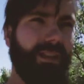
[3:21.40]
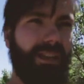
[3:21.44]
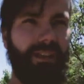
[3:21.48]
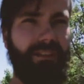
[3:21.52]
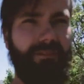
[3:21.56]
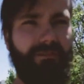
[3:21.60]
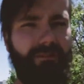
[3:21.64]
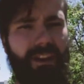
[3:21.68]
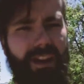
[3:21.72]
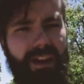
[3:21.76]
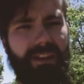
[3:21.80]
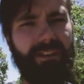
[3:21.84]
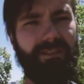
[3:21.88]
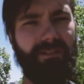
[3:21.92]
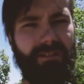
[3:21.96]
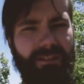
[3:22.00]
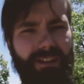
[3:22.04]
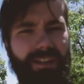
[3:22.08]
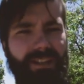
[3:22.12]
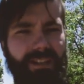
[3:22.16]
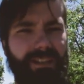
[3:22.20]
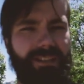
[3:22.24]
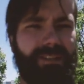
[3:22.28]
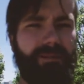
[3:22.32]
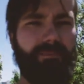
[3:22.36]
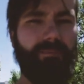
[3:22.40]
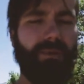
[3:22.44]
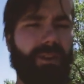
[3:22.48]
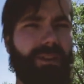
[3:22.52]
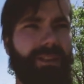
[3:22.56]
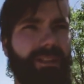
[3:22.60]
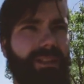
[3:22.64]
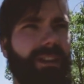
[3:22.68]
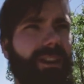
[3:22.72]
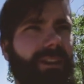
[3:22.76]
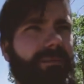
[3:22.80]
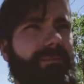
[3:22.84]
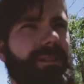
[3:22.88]
key factor is the
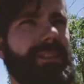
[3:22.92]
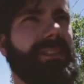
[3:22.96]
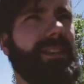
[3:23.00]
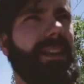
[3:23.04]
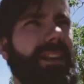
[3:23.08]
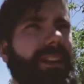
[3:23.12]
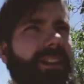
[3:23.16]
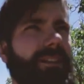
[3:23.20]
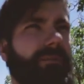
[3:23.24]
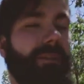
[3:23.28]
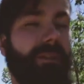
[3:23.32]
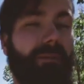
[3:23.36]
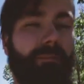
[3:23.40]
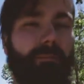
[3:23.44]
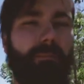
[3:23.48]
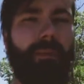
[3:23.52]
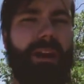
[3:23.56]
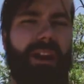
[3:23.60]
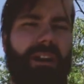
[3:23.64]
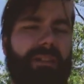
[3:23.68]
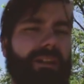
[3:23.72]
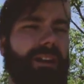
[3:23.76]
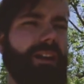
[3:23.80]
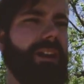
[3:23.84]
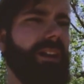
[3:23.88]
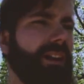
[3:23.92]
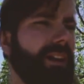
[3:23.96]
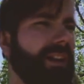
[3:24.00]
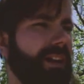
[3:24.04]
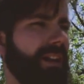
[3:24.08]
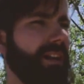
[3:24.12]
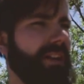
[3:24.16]
person I'm sailing with, Mary.